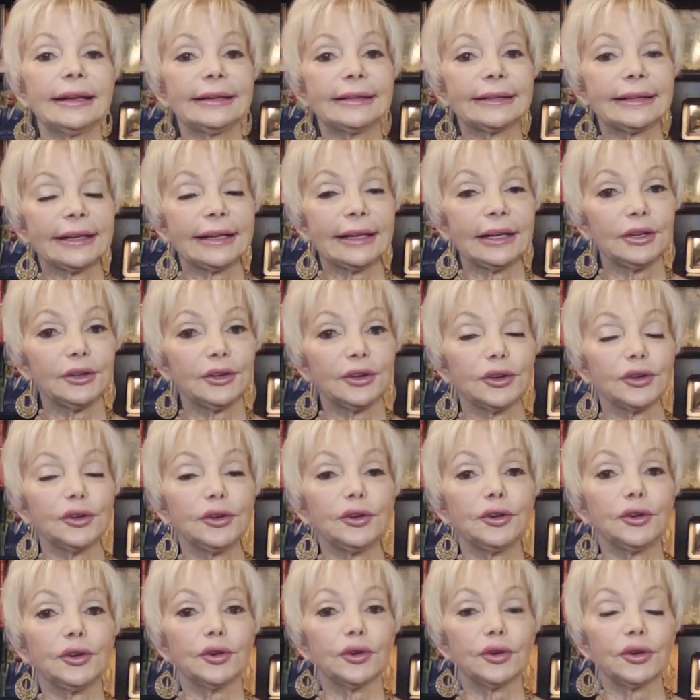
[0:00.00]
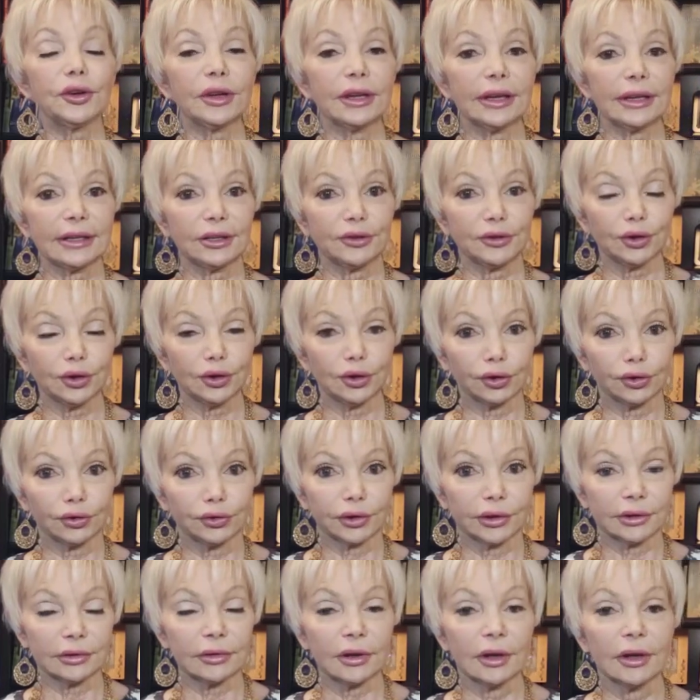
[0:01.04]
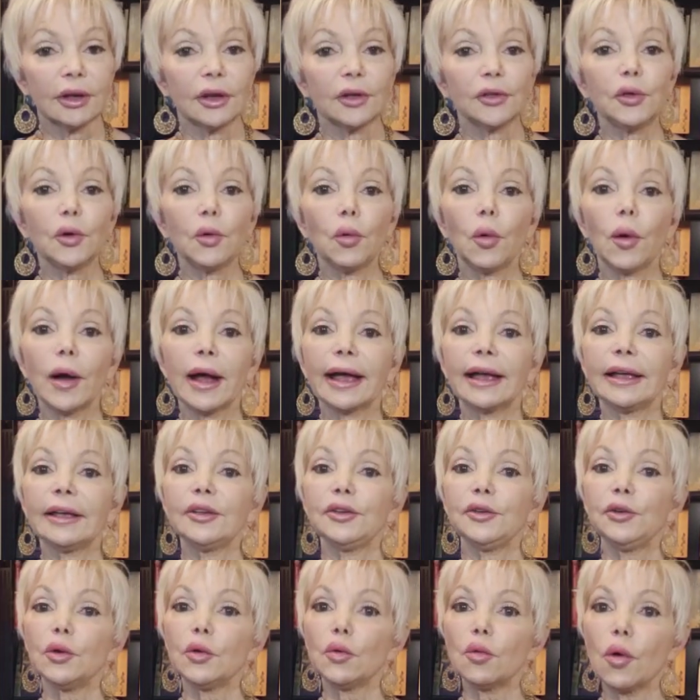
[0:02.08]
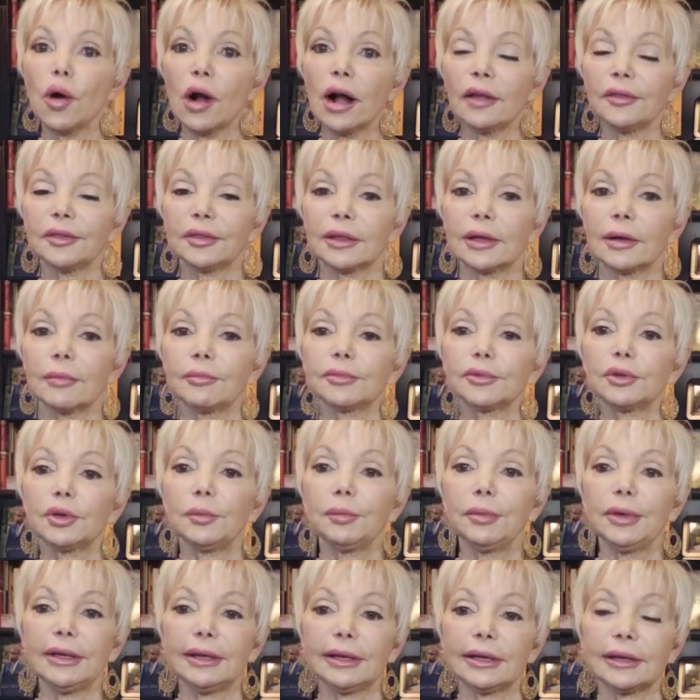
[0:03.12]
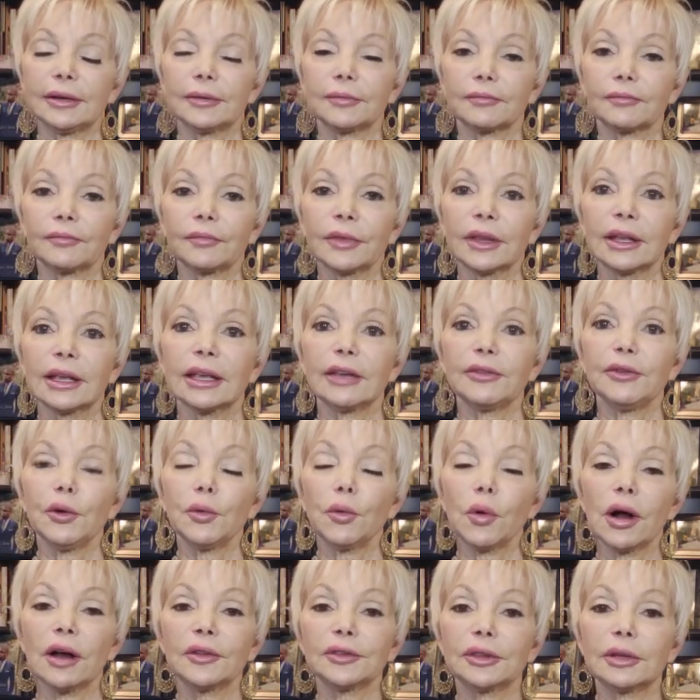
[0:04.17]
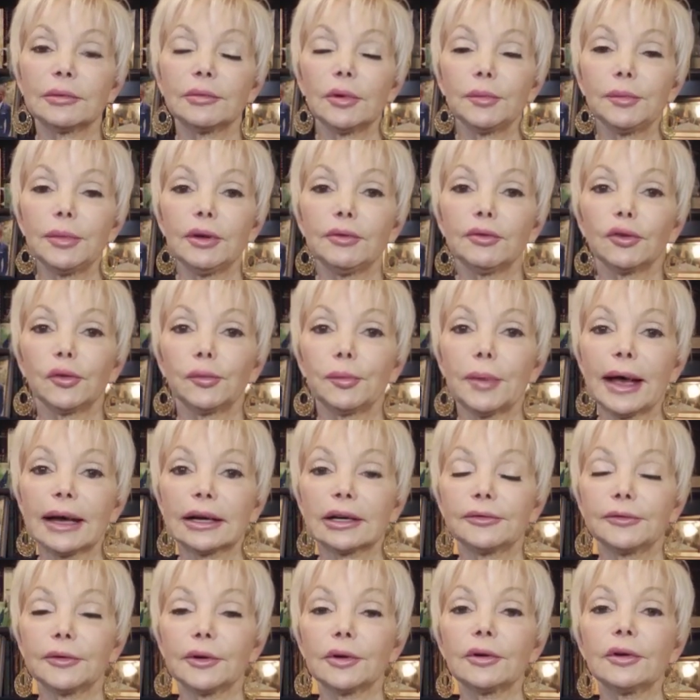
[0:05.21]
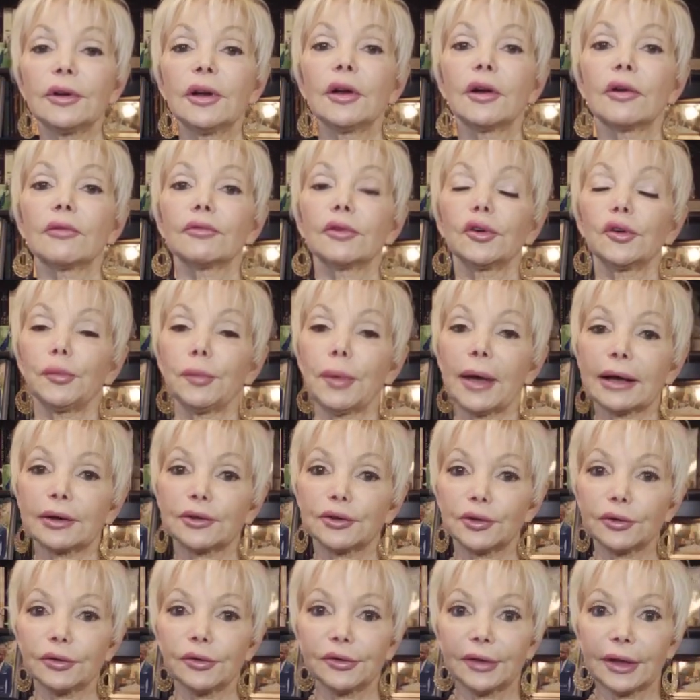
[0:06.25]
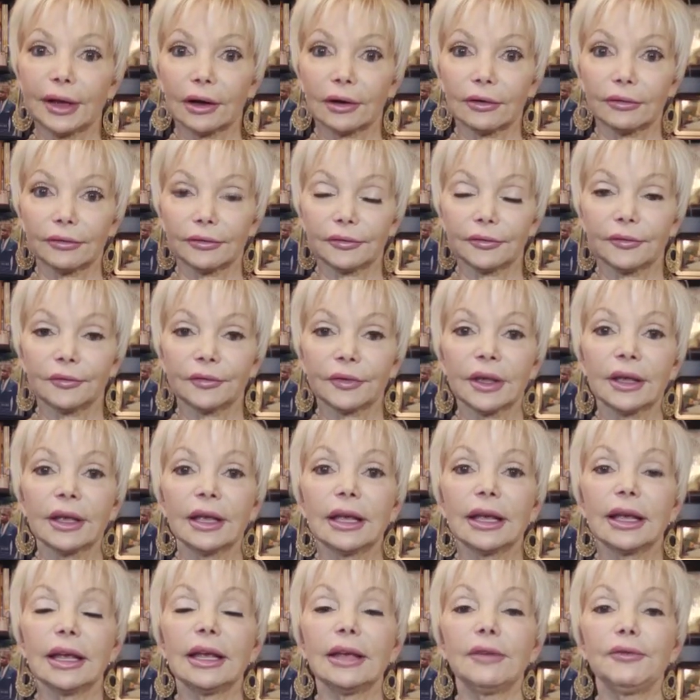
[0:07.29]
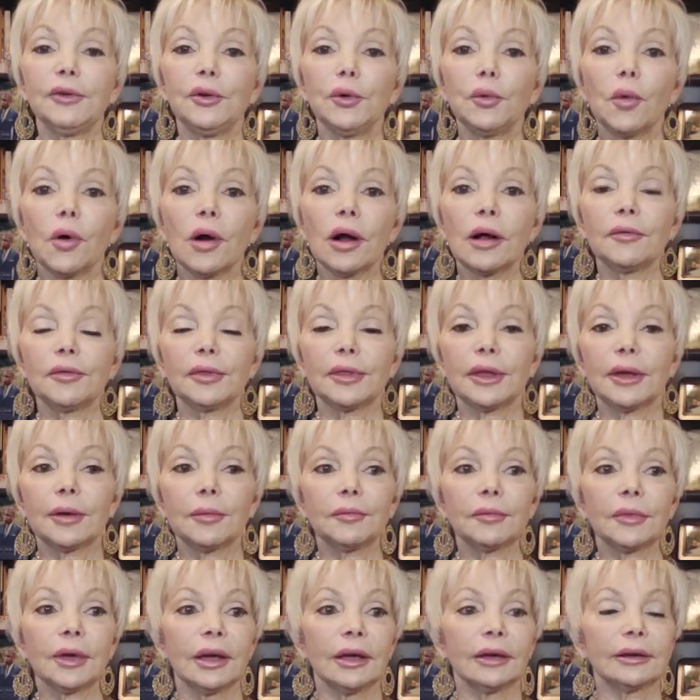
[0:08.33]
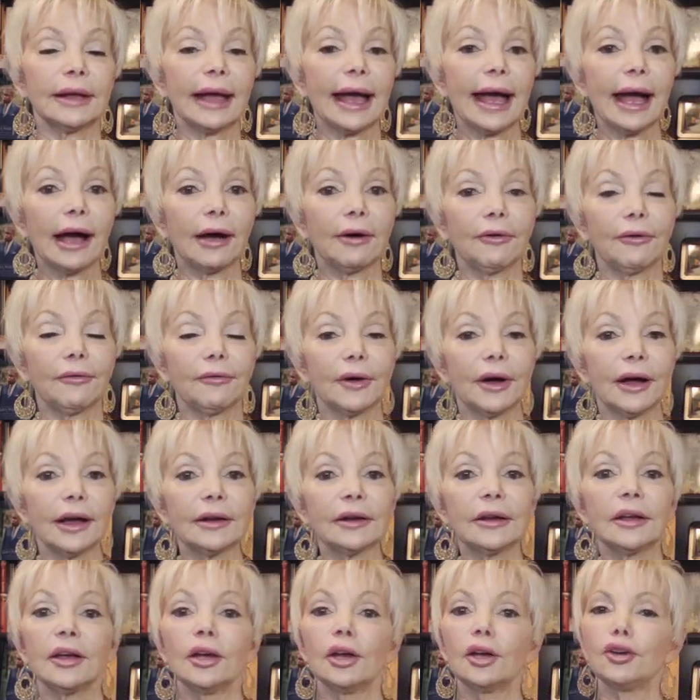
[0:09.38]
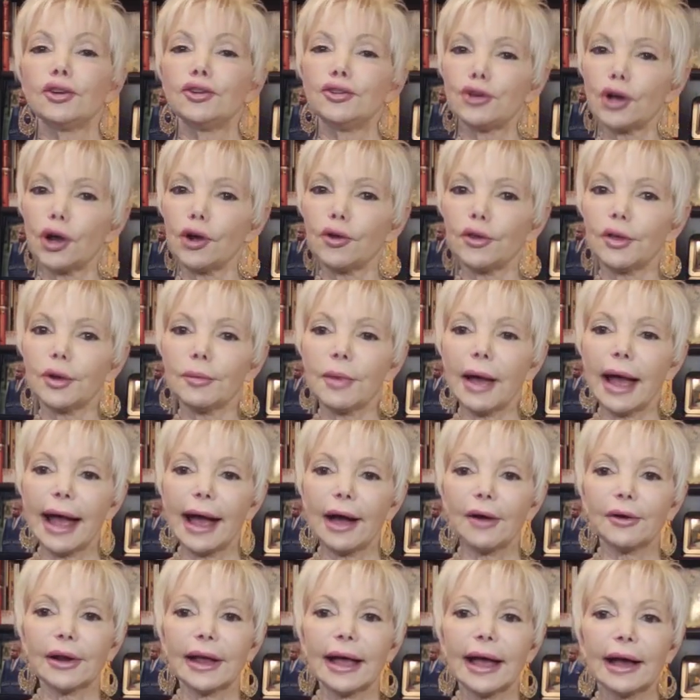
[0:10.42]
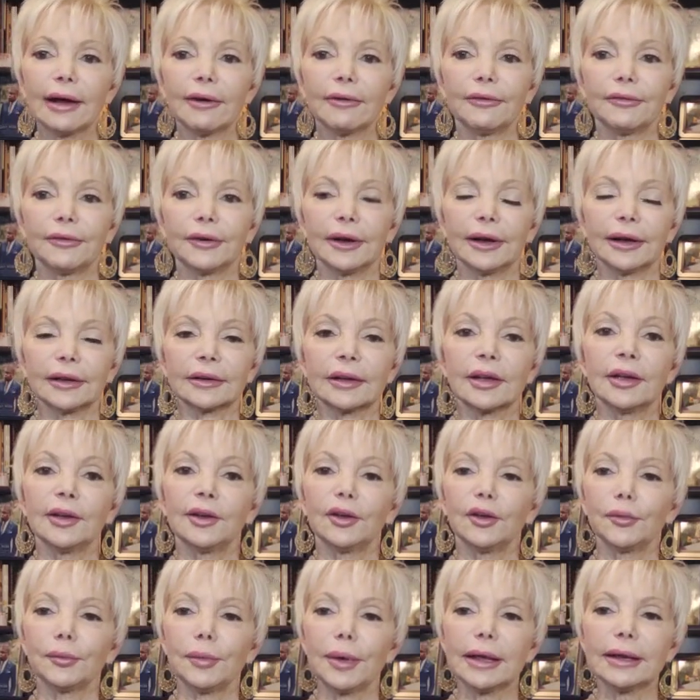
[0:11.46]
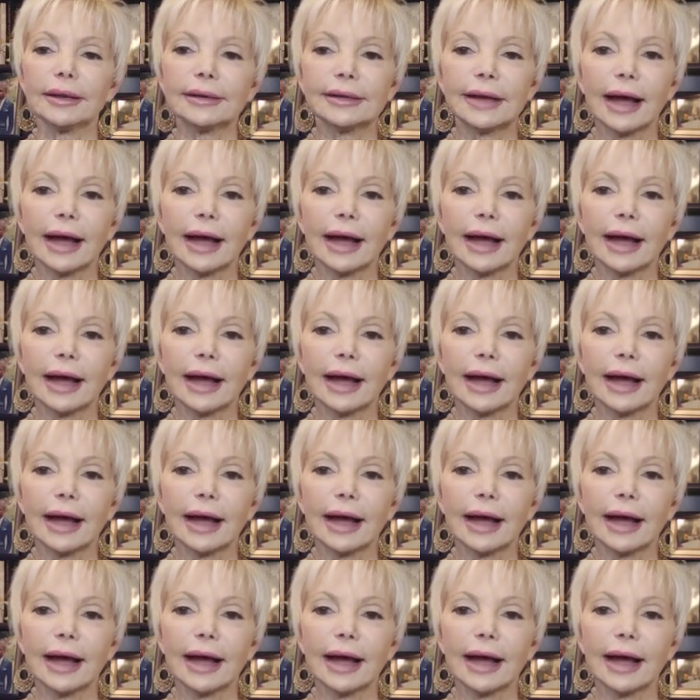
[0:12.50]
Teach your children the way you want them to be. If you want them to be respectful, respect yourself. If you want them to have fun, show them how to have fun. Spend